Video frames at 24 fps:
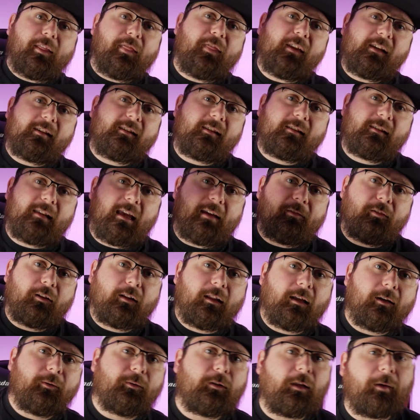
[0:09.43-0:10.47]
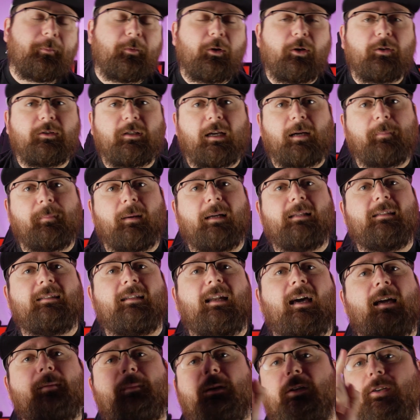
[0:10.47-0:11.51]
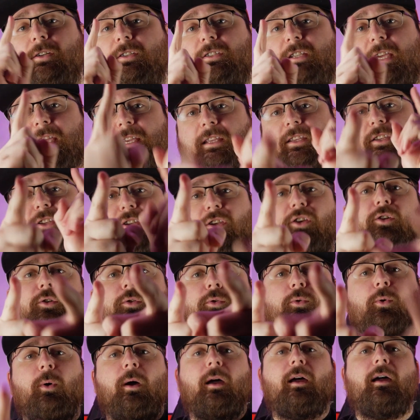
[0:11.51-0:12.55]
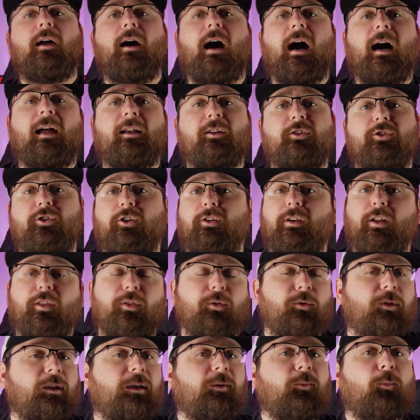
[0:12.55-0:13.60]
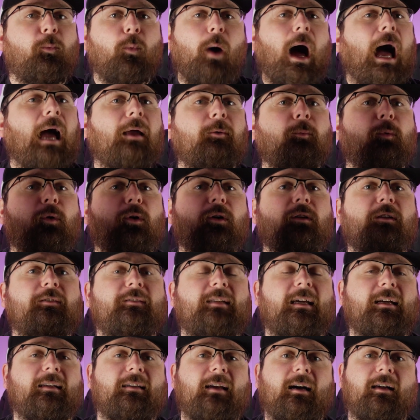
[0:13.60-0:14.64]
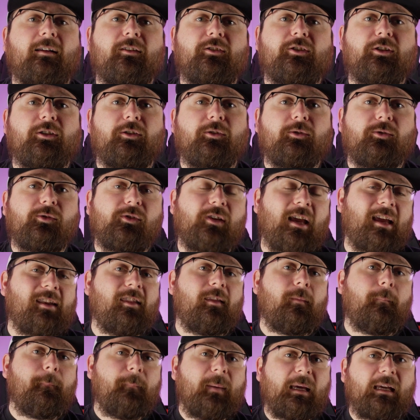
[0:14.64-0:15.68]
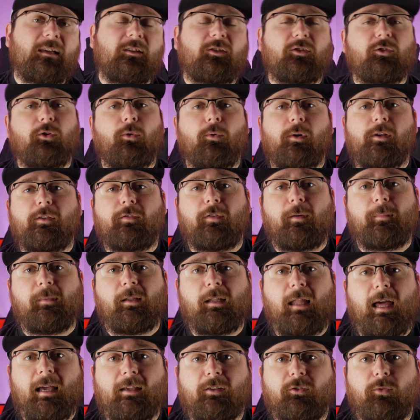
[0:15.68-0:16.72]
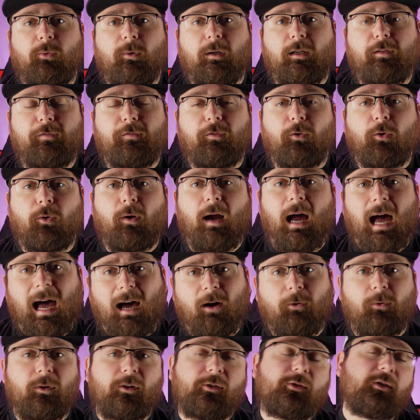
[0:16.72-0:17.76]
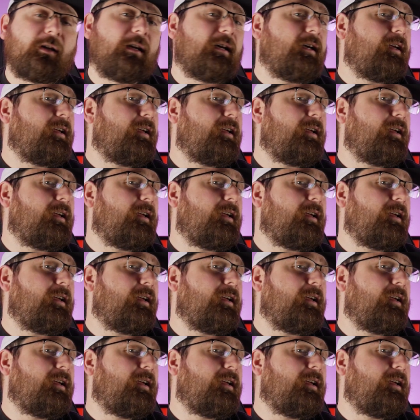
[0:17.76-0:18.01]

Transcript: This is Dave LeClair with MUO Tech Bytes and I'm here to take you on a journey through the wide world of technology news and the biggest stories from the last 24 hours.